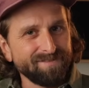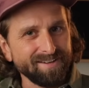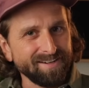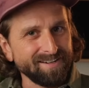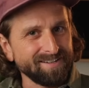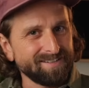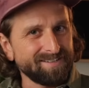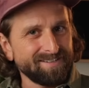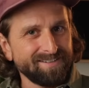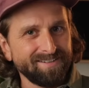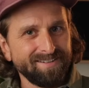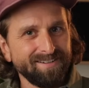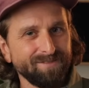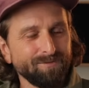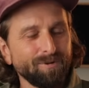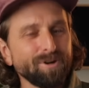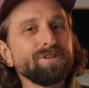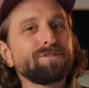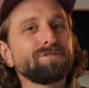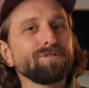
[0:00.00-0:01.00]
these.
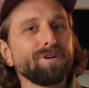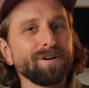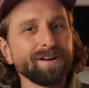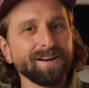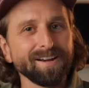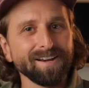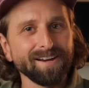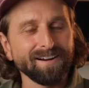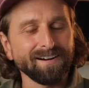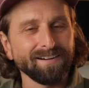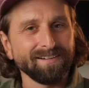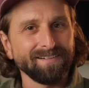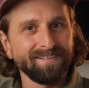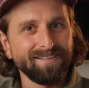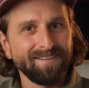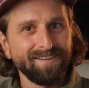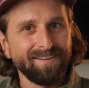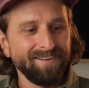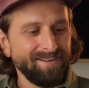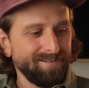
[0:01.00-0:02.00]
What are you throwing in here?
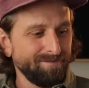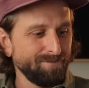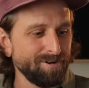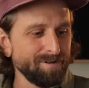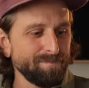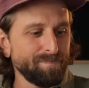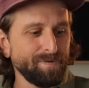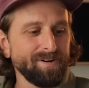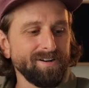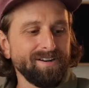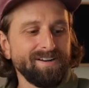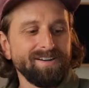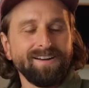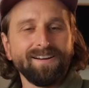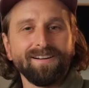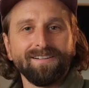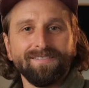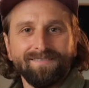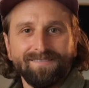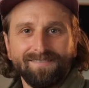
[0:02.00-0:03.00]
What are you putting in
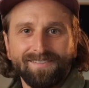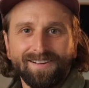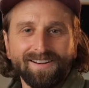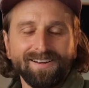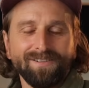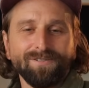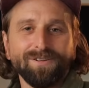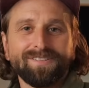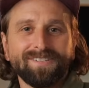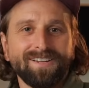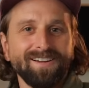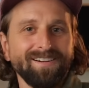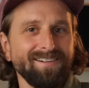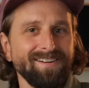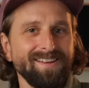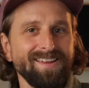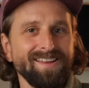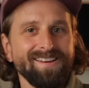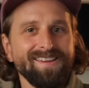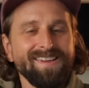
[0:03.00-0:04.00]
here? I know what's
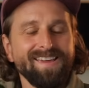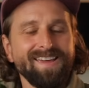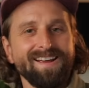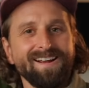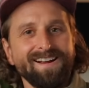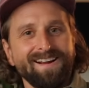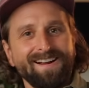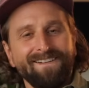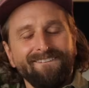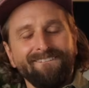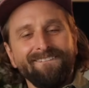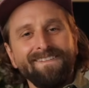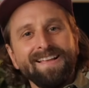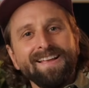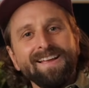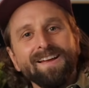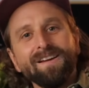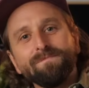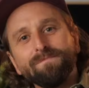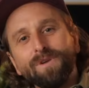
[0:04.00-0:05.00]
going in here.
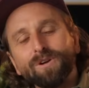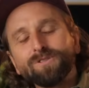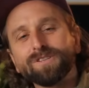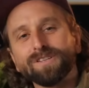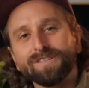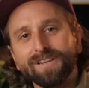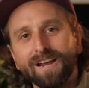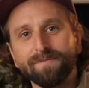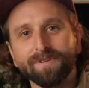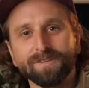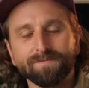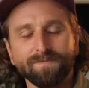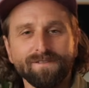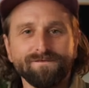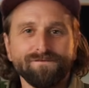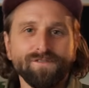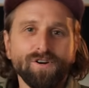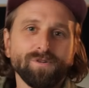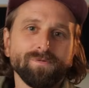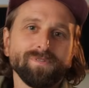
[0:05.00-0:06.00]
Most of the time it's my
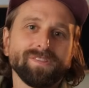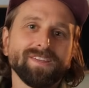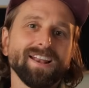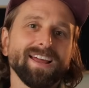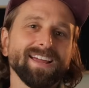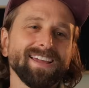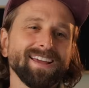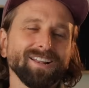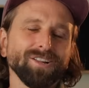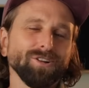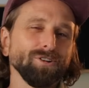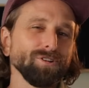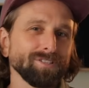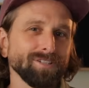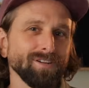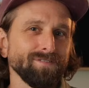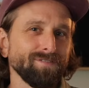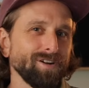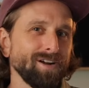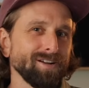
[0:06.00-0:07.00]
phone, but then I get a little
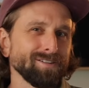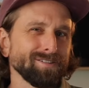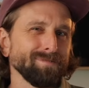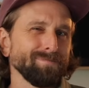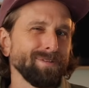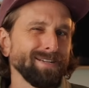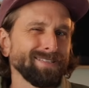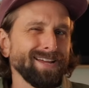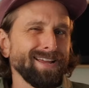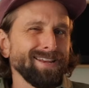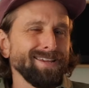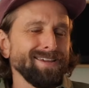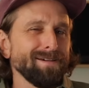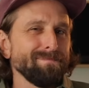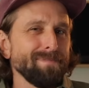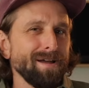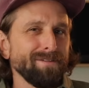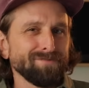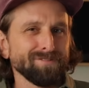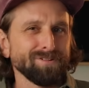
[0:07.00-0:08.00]
self-conscious. I'm like, that
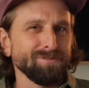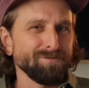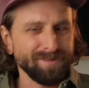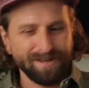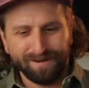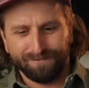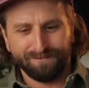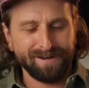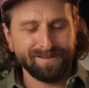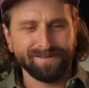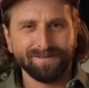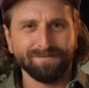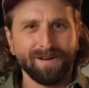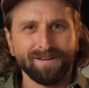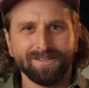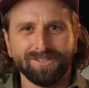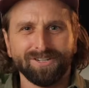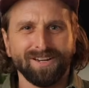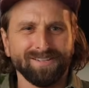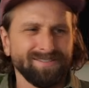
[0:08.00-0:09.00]
EMF's going like right to
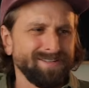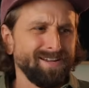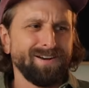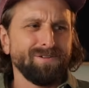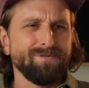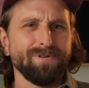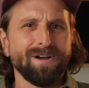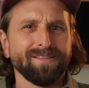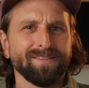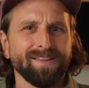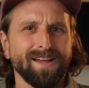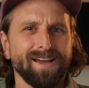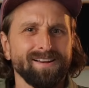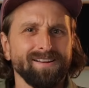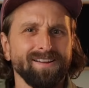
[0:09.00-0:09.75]
my chest. I don't want that.